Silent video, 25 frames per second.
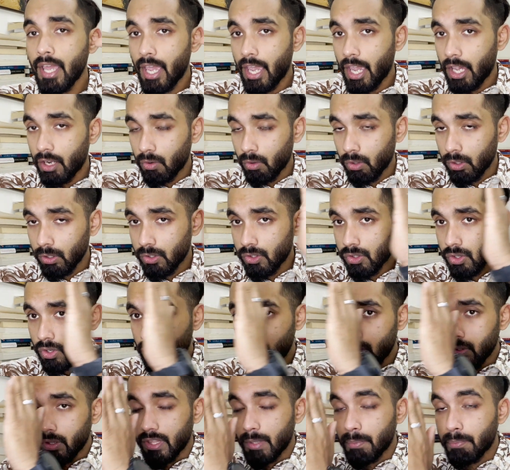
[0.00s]
and
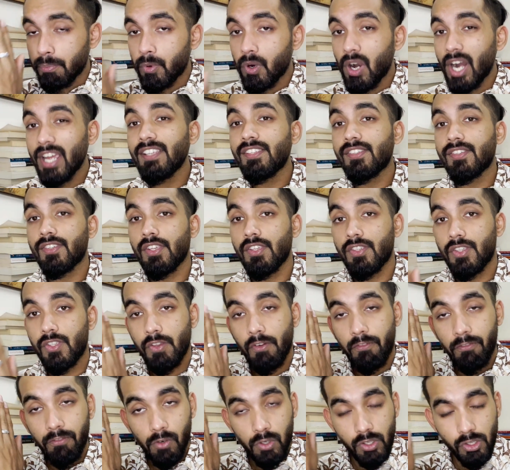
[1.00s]
also the prices
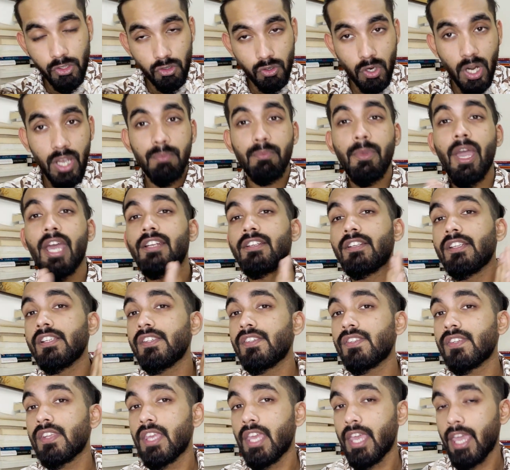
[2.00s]
for Stripe
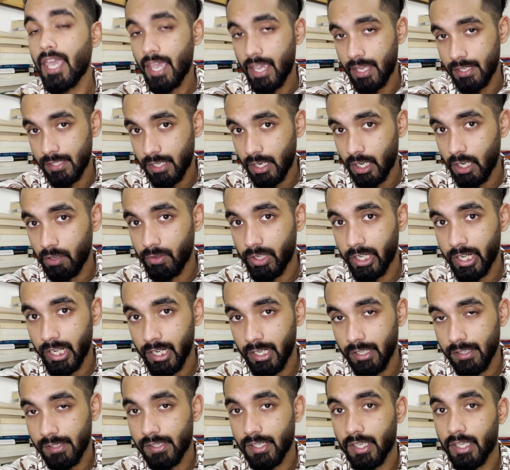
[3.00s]
Atlas and Delaware
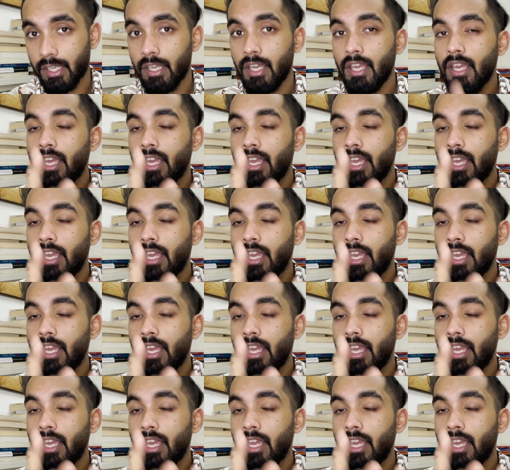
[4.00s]
LLC.